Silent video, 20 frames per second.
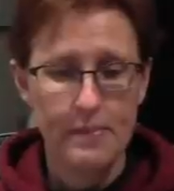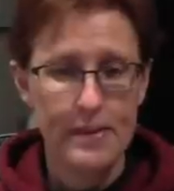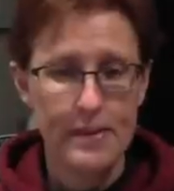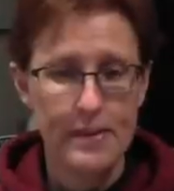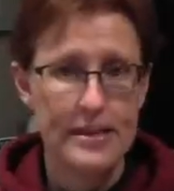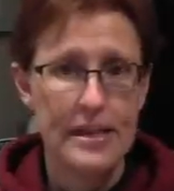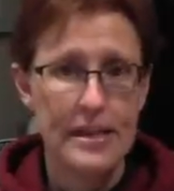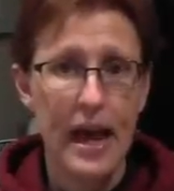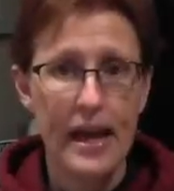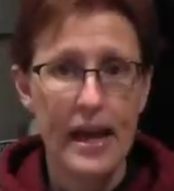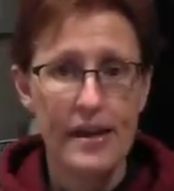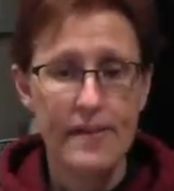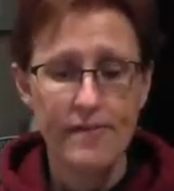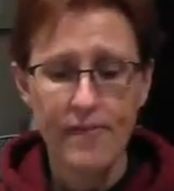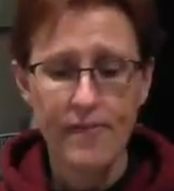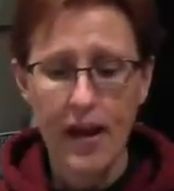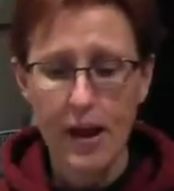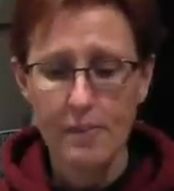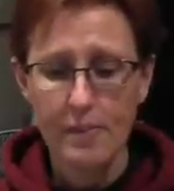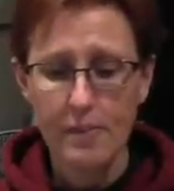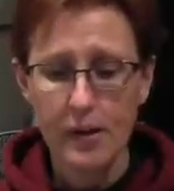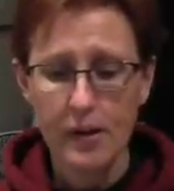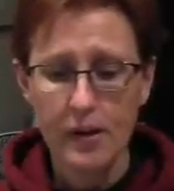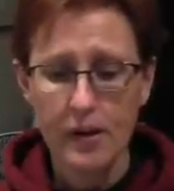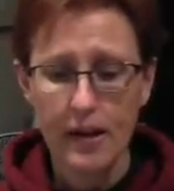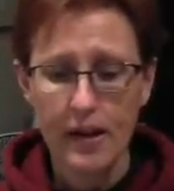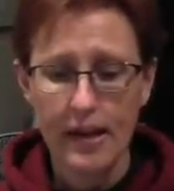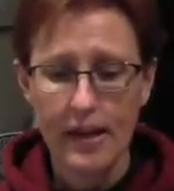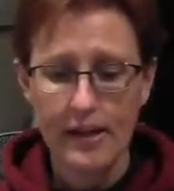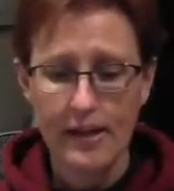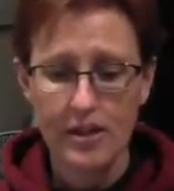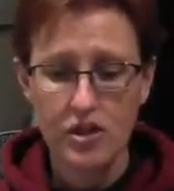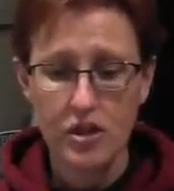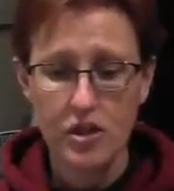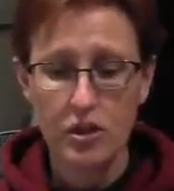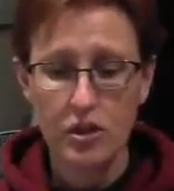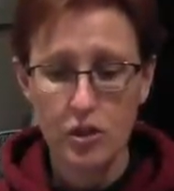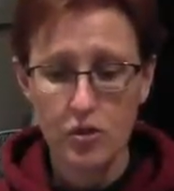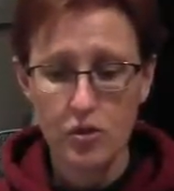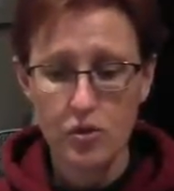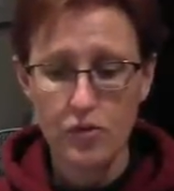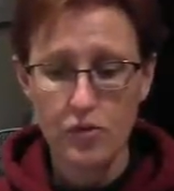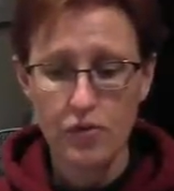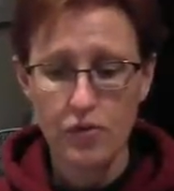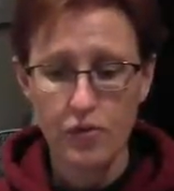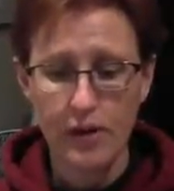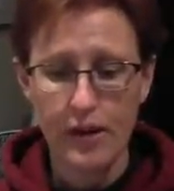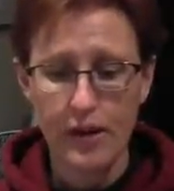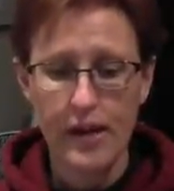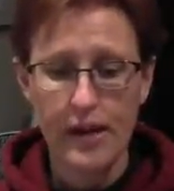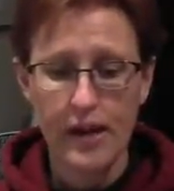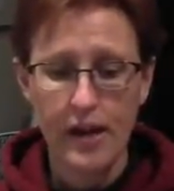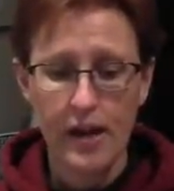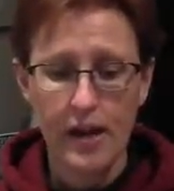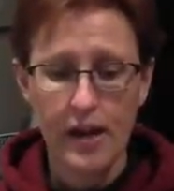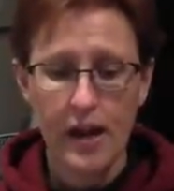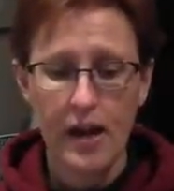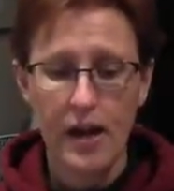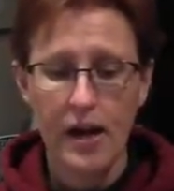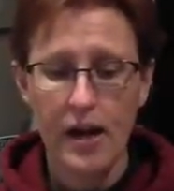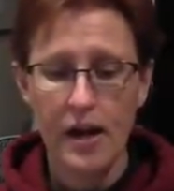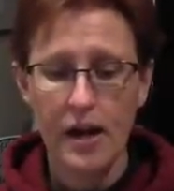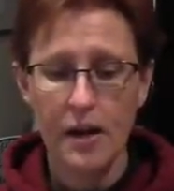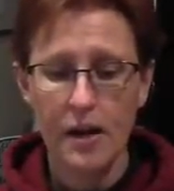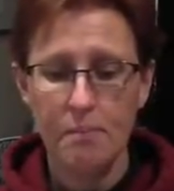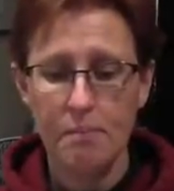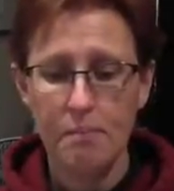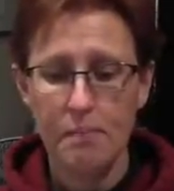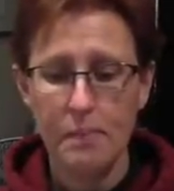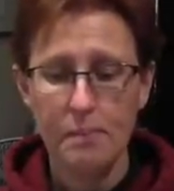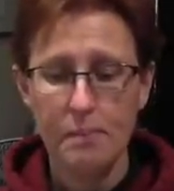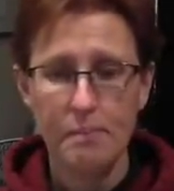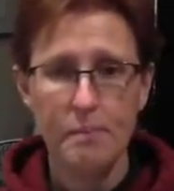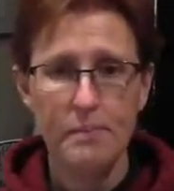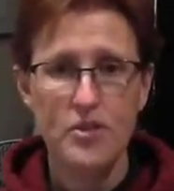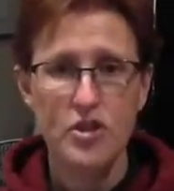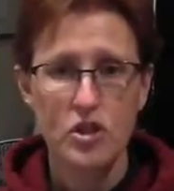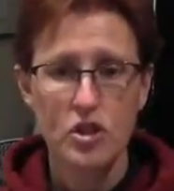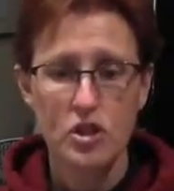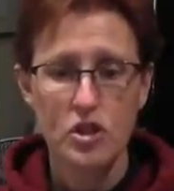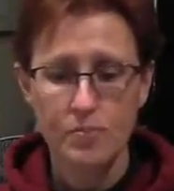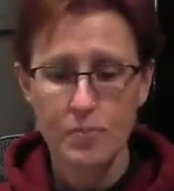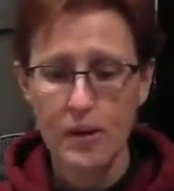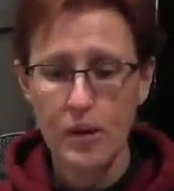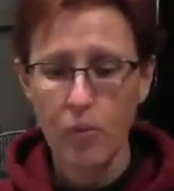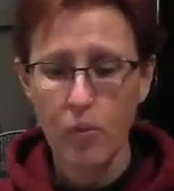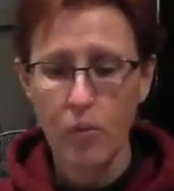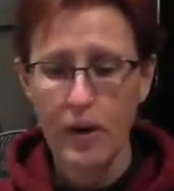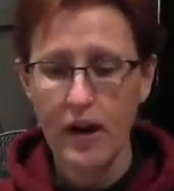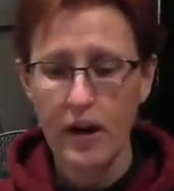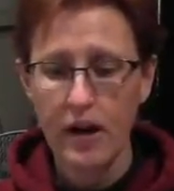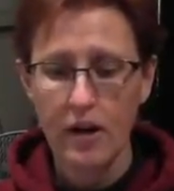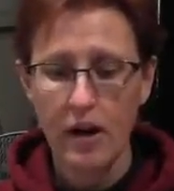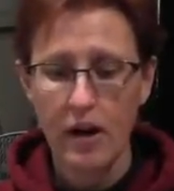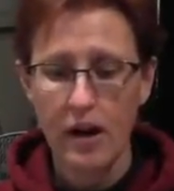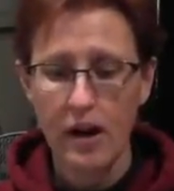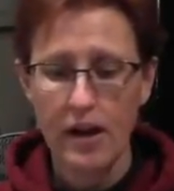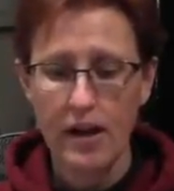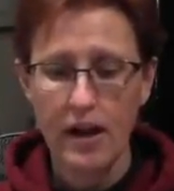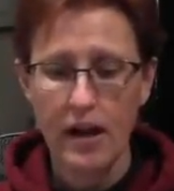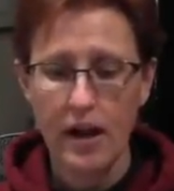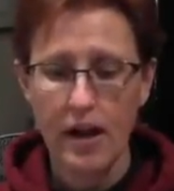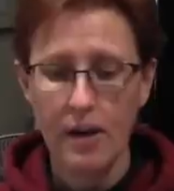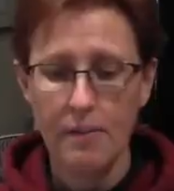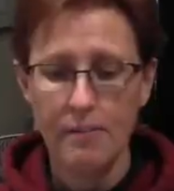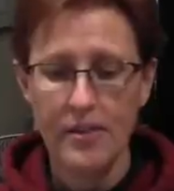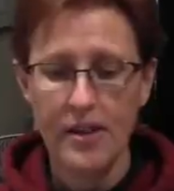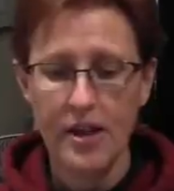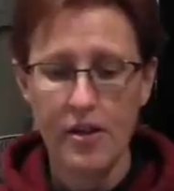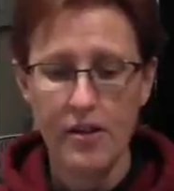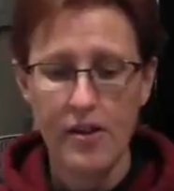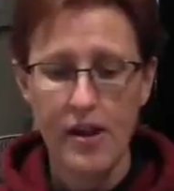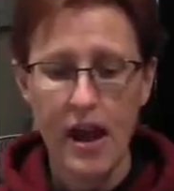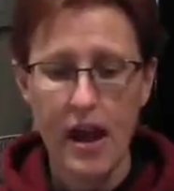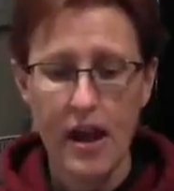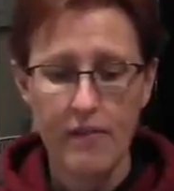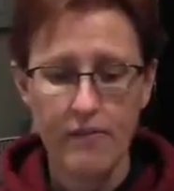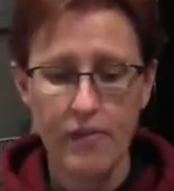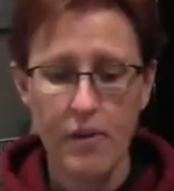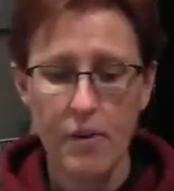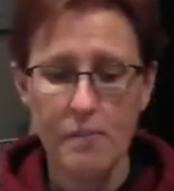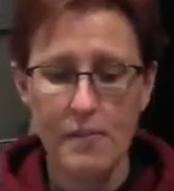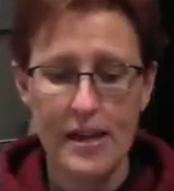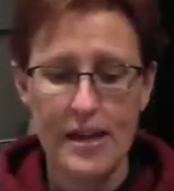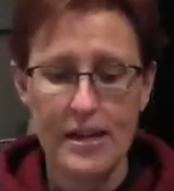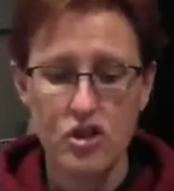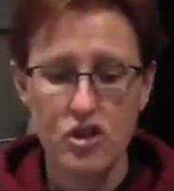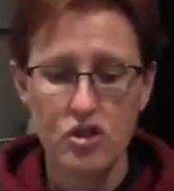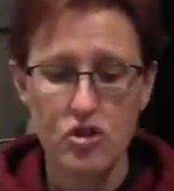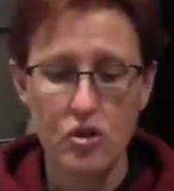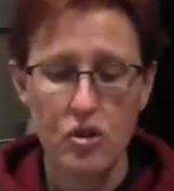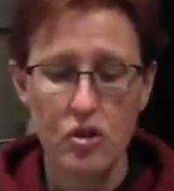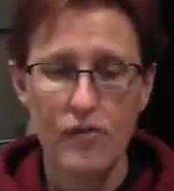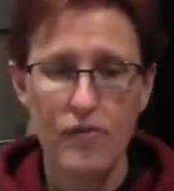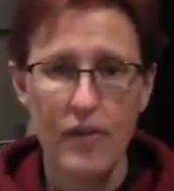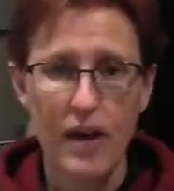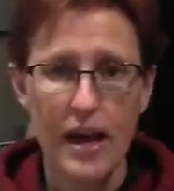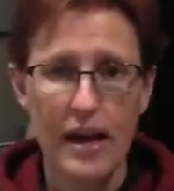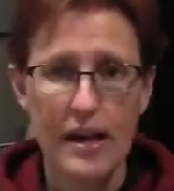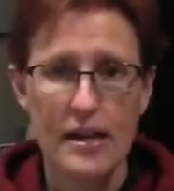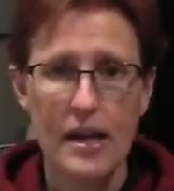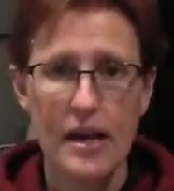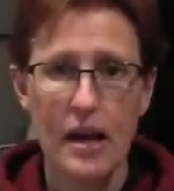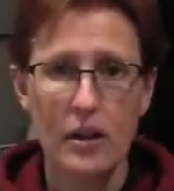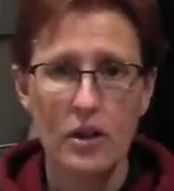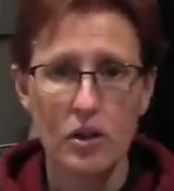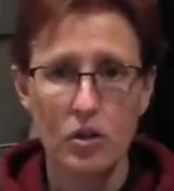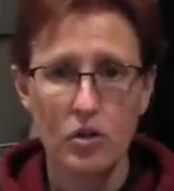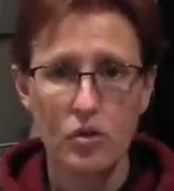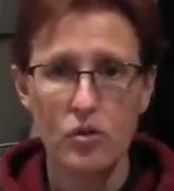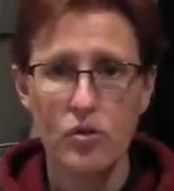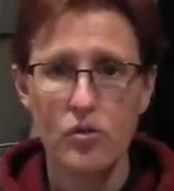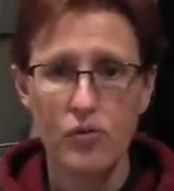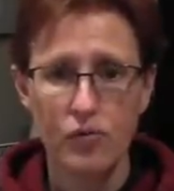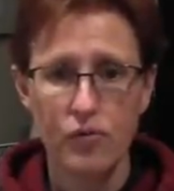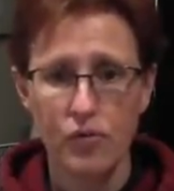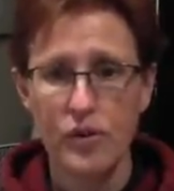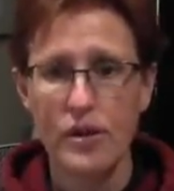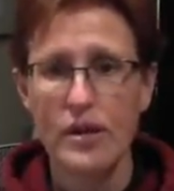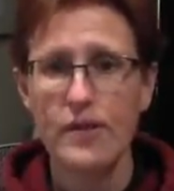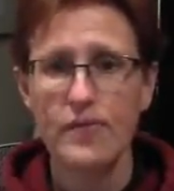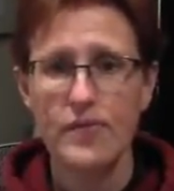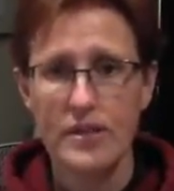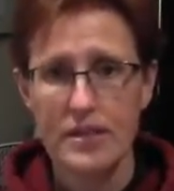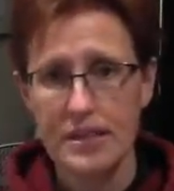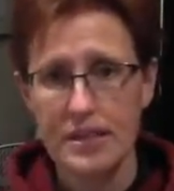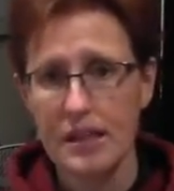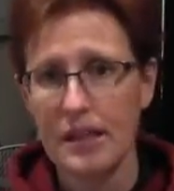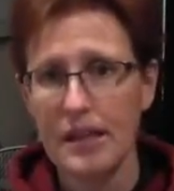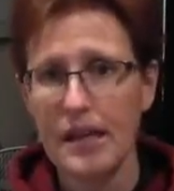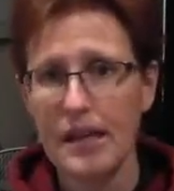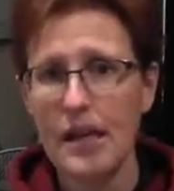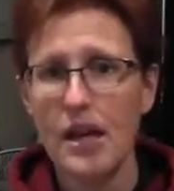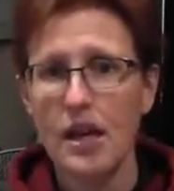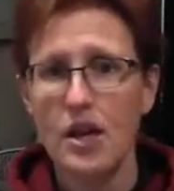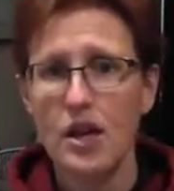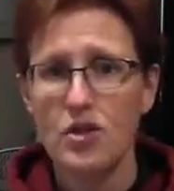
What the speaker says: It's high in fiber and it's gluten-free, but just be aware they are not from a certified gluten-free facility.